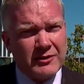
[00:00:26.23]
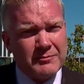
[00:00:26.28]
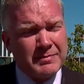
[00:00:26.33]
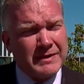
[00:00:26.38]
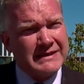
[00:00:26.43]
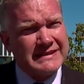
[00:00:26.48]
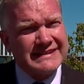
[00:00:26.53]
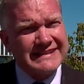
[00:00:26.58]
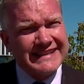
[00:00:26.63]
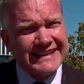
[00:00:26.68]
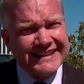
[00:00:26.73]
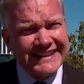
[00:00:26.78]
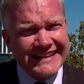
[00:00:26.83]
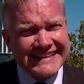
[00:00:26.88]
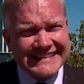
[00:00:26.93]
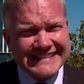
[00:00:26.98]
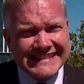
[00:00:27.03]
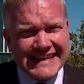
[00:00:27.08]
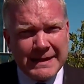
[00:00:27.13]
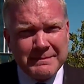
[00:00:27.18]
but still
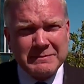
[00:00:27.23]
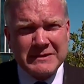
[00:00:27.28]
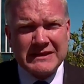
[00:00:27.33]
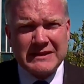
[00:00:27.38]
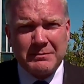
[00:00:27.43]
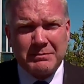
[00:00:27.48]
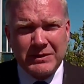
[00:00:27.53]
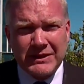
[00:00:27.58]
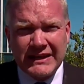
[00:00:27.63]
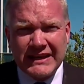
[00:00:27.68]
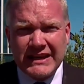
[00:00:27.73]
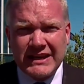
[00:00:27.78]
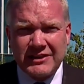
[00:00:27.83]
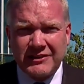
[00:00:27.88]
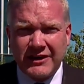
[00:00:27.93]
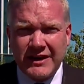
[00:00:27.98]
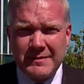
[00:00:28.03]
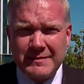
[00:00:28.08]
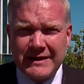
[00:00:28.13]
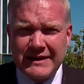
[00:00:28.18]
accepted the plea
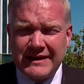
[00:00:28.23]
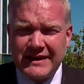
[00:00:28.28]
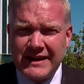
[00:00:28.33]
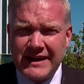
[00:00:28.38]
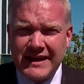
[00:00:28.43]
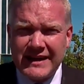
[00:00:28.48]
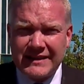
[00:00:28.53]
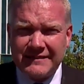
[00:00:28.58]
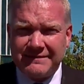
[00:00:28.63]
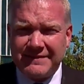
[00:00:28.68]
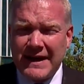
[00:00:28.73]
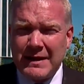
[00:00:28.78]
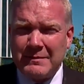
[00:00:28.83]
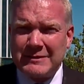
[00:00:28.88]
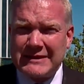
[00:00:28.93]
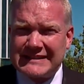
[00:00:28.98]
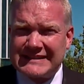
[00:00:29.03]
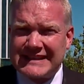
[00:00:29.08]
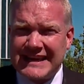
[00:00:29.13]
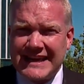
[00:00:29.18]
agreement the
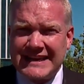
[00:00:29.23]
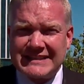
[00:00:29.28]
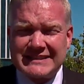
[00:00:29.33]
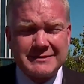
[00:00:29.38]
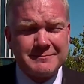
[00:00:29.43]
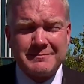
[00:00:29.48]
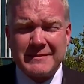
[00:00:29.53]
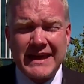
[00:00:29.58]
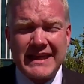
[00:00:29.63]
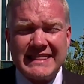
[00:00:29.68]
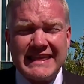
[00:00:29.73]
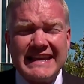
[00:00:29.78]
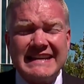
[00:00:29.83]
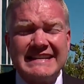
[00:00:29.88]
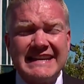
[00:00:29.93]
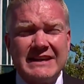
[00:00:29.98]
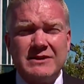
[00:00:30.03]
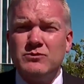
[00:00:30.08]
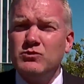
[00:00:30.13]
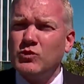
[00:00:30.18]
family says they
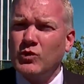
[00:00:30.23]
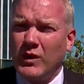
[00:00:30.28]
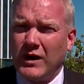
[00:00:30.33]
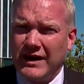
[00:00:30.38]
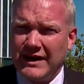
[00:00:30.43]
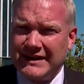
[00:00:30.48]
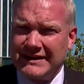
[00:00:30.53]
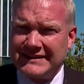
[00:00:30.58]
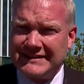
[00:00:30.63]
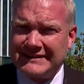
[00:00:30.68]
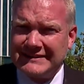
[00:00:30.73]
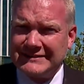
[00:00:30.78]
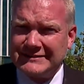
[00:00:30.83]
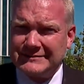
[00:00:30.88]
didn't want.